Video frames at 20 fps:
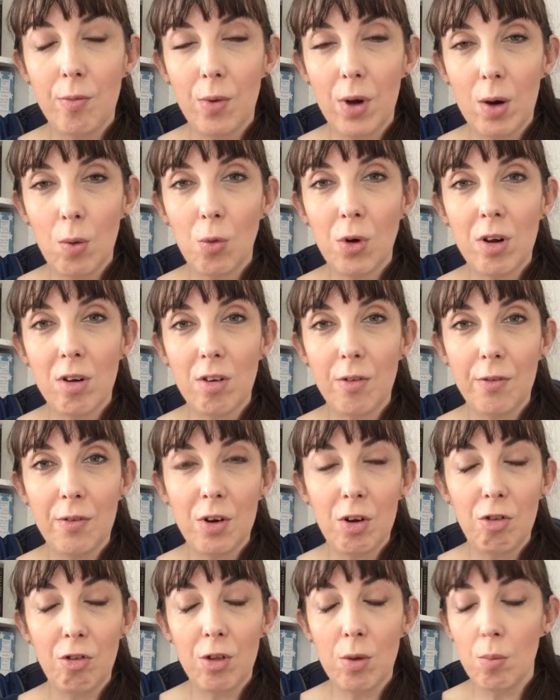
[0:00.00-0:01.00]
I wanted to
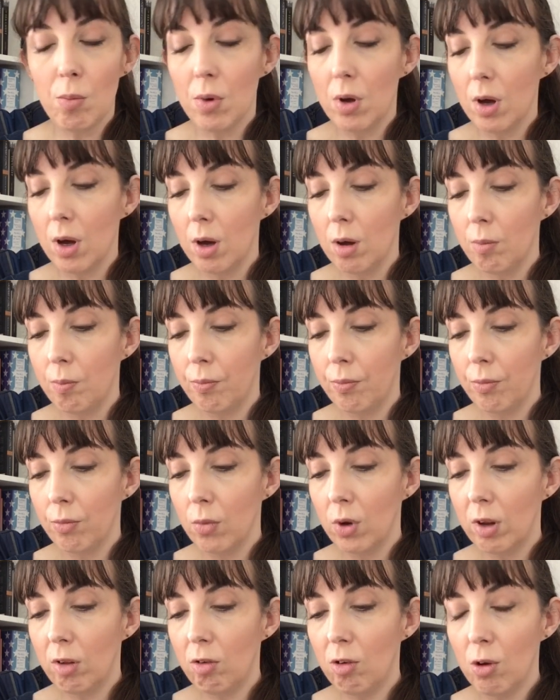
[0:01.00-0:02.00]
finish them, at
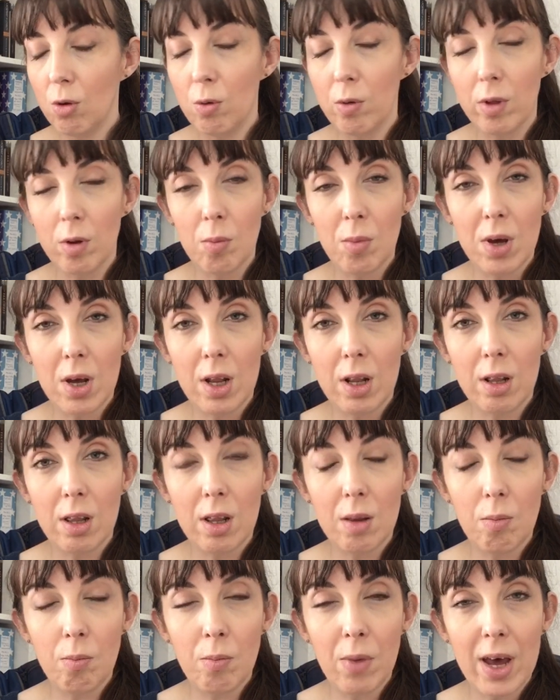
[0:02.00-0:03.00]
least two of them,
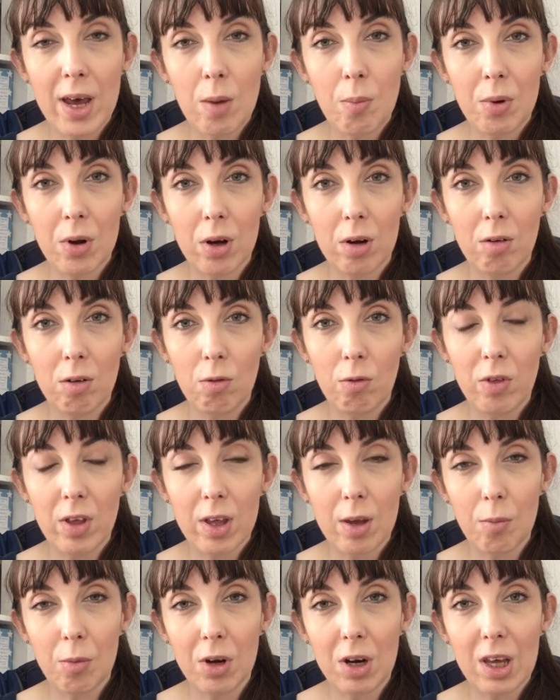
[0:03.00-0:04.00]
in May, but I don't
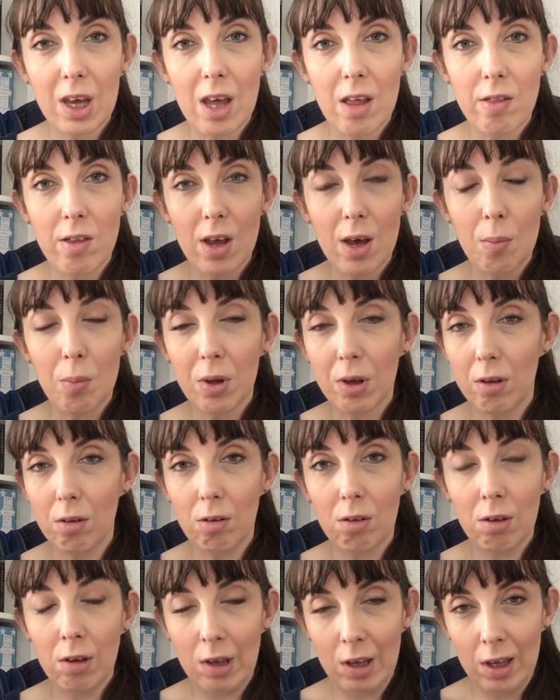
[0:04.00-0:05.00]
think I'm going to get there
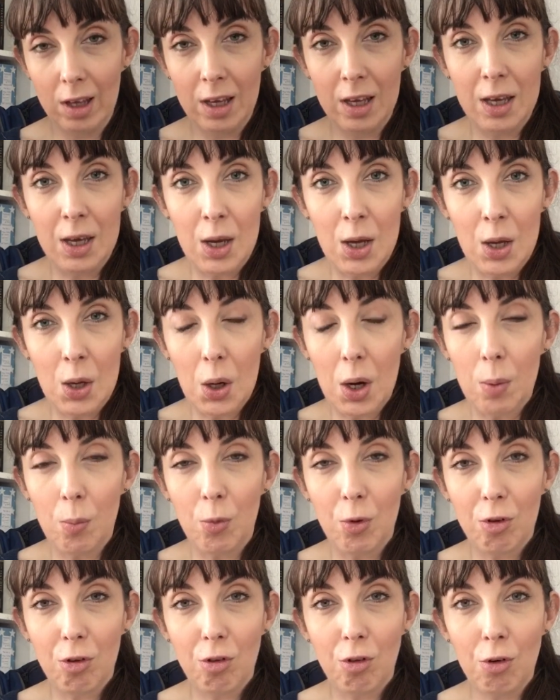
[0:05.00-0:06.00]
because I'm
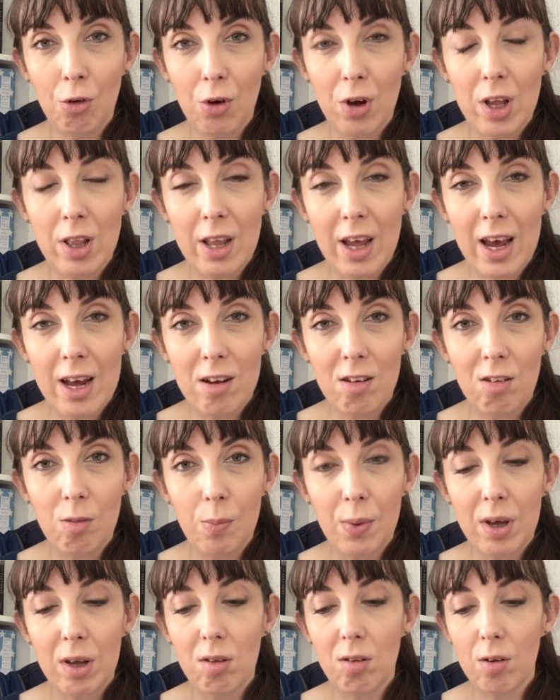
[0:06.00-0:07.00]
just not in the
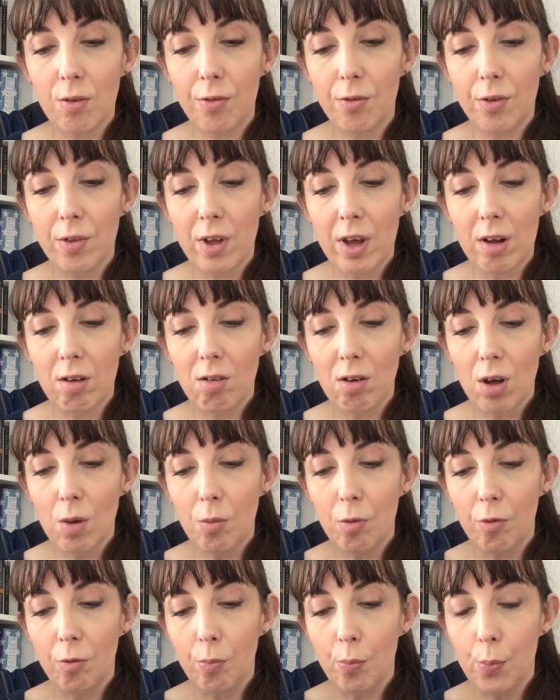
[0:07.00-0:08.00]
headspace for that
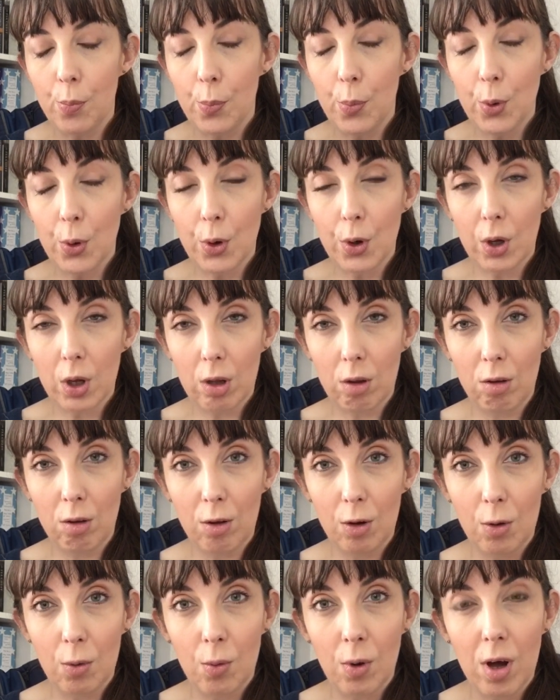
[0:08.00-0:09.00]
type of book.
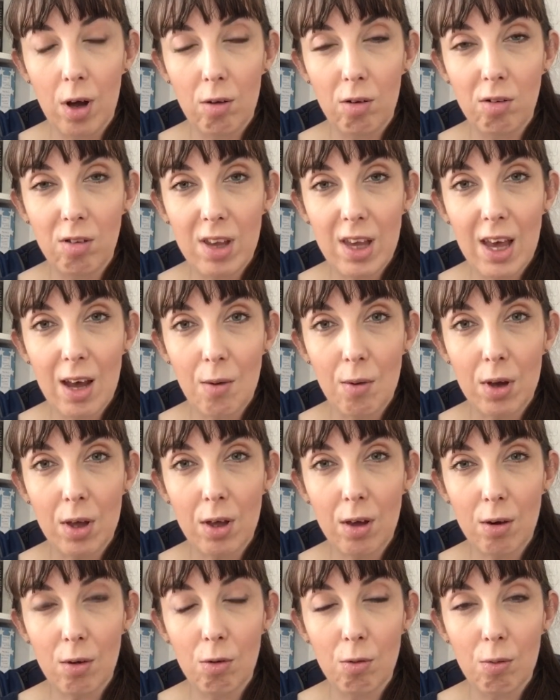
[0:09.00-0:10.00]
So I'll see how it
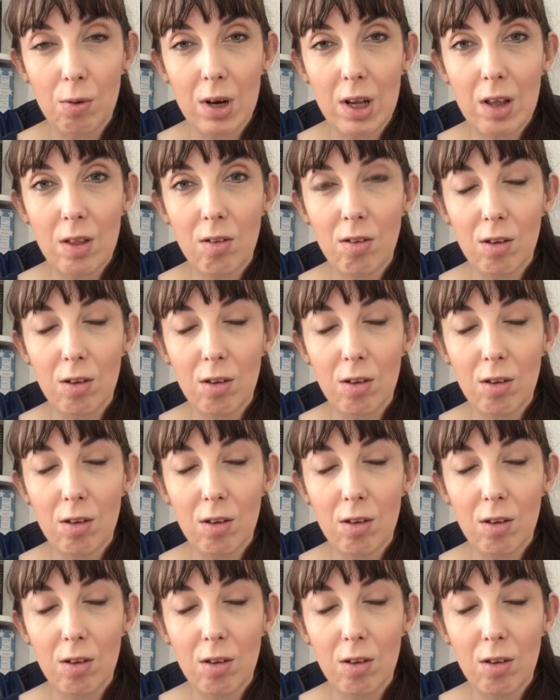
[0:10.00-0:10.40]
goes, really.